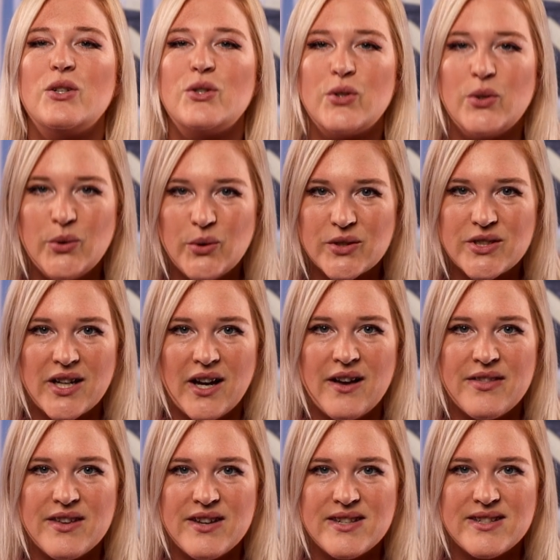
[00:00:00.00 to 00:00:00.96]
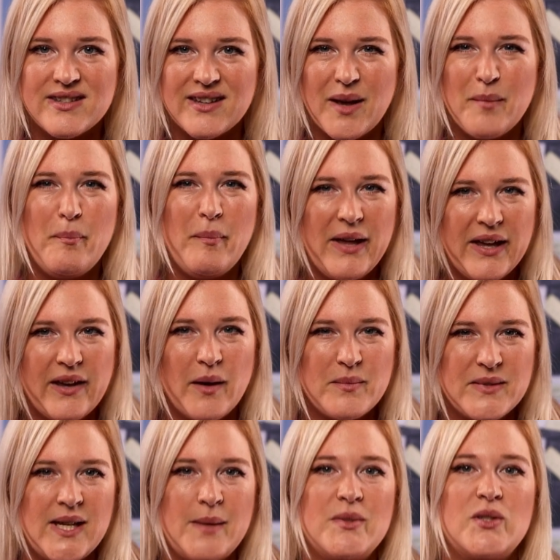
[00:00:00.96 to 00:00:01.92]
Talk to others and pick
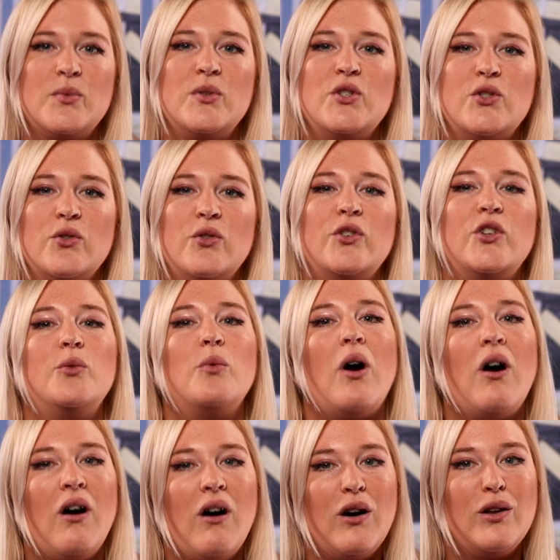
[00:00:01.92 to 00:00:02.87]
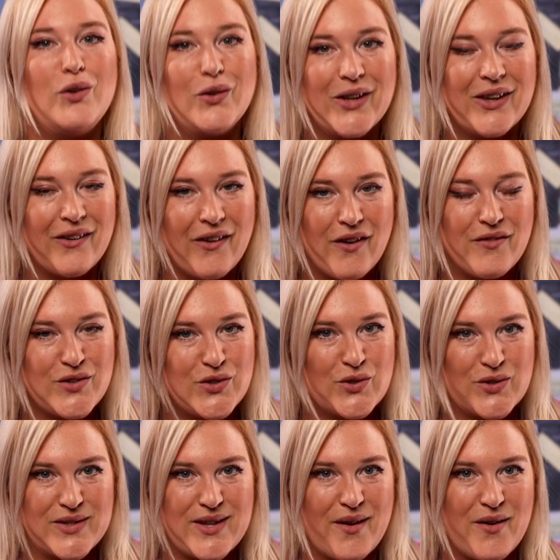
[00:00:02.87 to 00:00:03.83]
up tips to ensure you are looking after
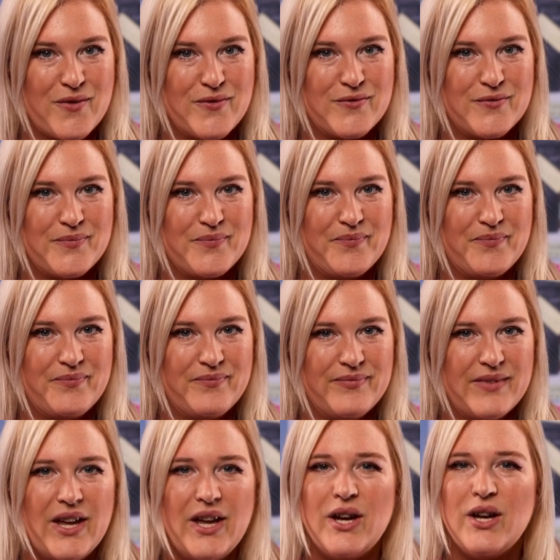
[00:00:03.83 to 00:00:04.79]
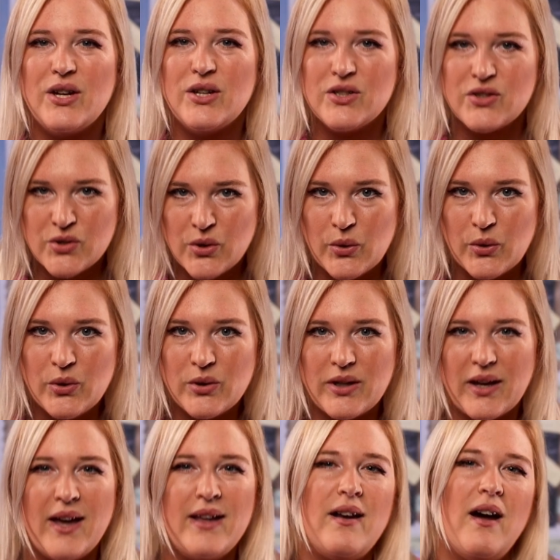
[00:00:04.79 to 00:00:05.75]
yourself.
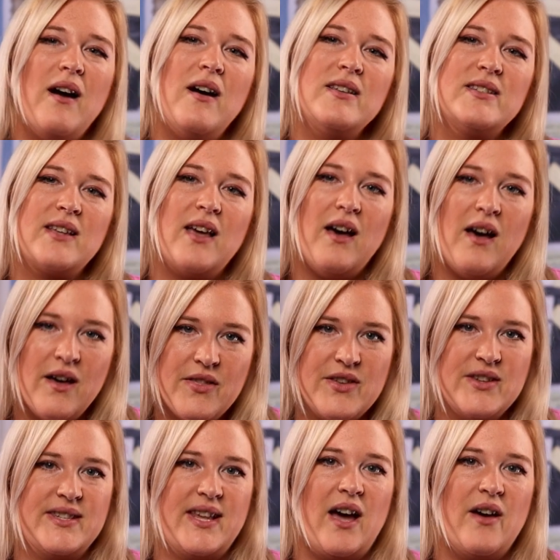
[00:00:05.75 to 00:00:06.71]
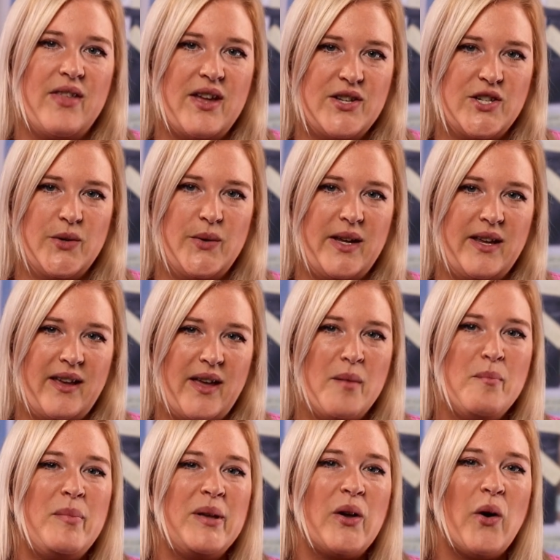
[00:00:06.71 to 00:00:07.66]
Talk and ask others how they're doing,
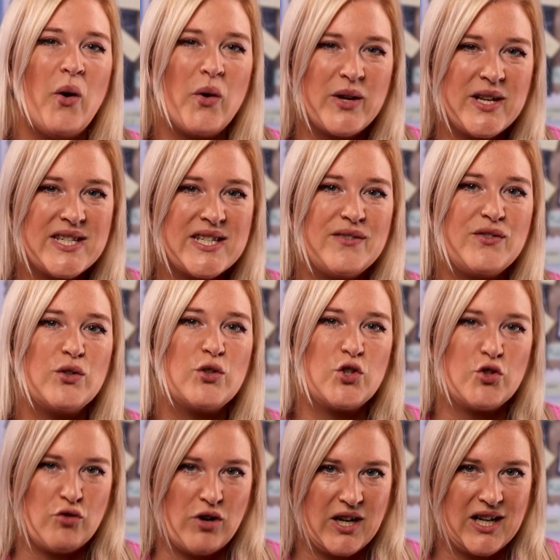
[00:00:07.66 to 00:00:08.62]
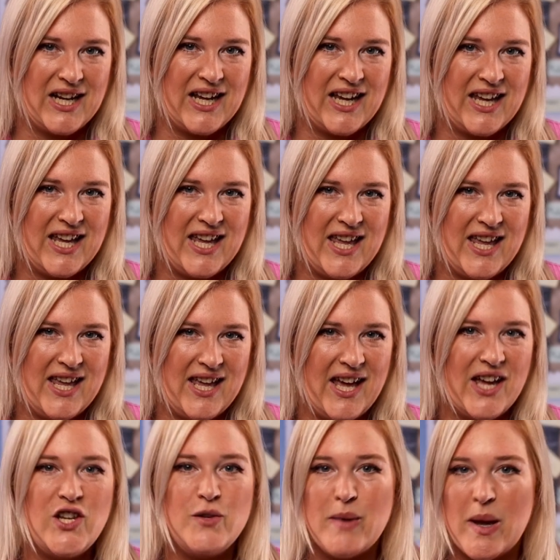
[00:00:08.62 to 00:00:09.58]
and be honest if you're struggling.
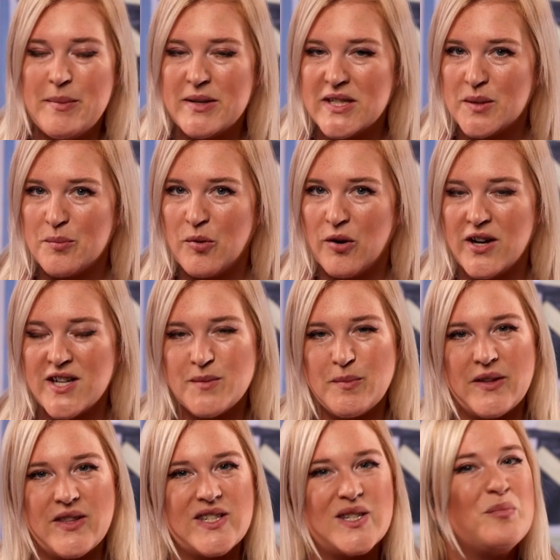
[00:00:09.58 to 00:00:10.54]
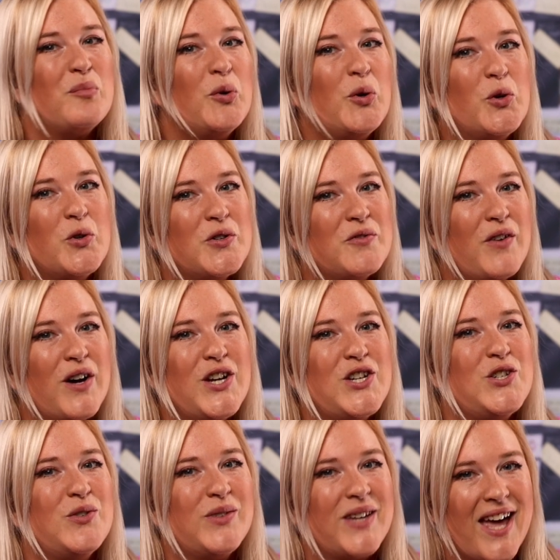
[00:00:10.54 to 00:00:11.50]
And you may be surprised by the support or
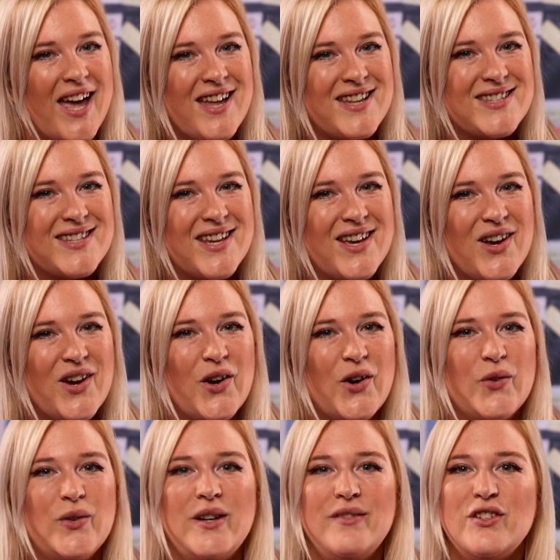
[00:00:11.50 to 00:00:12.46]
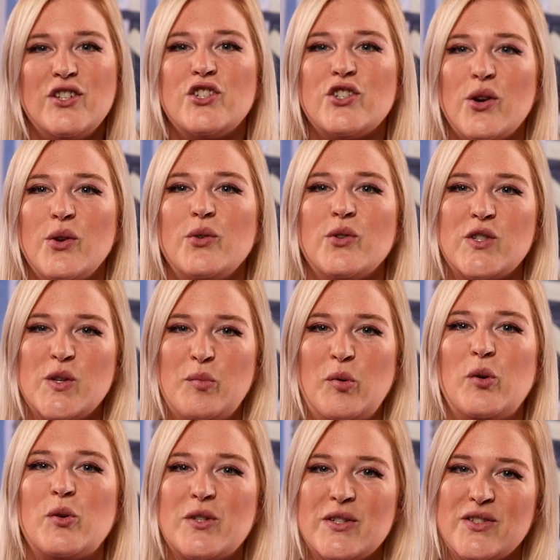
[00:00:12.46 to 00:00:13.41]
advice you get, or even show your
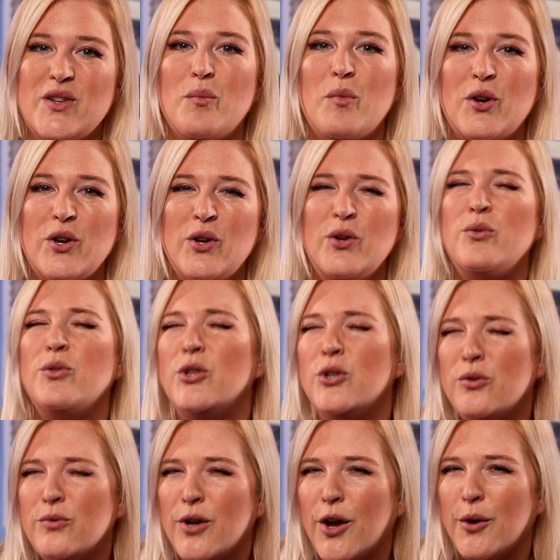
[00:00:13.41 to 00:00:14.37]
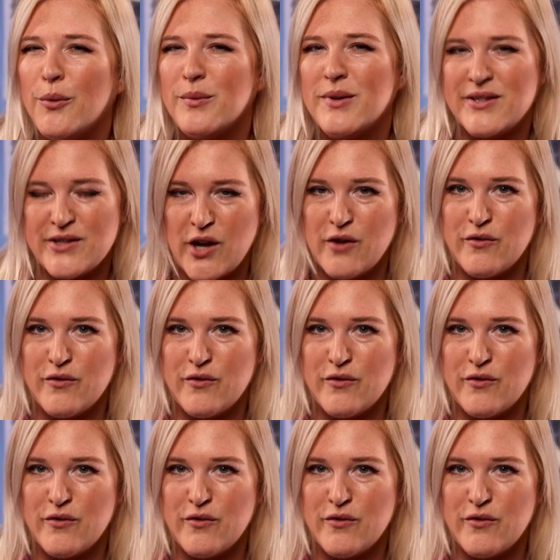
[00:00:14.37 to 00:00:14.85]
support to someone who you know is